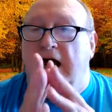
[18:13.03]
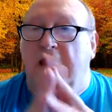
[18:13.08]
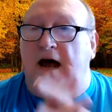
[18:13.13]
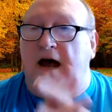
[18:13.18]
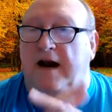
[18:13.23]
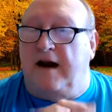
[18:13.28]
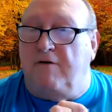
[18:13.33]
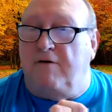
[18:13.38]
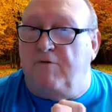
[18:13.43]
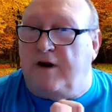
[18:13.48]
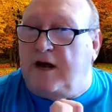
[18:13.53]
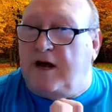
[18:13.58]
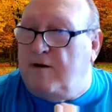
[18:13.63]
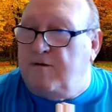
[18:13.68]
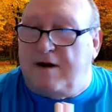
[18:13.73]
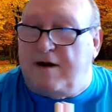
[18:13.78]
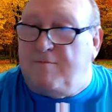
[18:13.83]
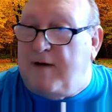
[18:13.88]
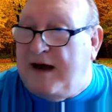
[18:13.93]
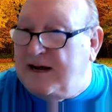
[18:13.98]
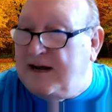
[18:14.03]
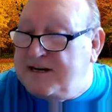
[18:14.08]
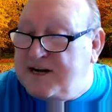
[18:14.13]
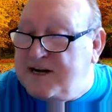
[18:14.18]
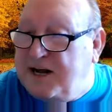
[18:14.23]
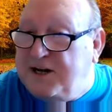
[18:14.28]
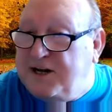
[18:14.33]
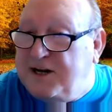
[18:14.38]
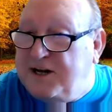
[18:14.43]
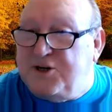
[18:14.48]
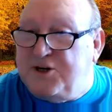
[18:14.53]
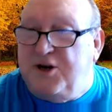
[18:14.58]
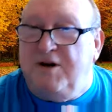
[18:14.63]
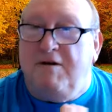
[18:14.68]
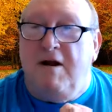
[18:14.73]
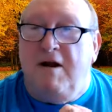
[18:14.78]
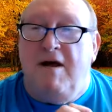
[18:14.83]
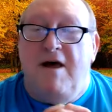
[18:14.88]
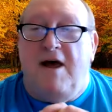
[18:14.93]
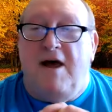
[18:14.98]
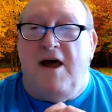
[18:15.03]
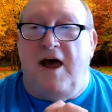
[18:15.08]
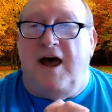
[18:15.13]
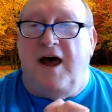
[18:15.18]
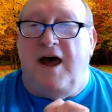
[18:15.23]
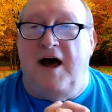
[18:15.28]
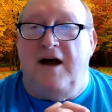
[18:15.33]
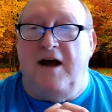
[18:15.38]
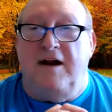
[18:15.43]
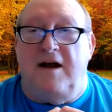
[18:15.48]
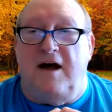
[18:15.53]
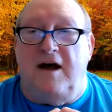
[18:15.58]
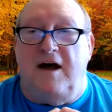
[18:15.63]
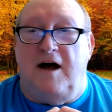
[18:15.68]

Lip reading: and it would come to my attention. And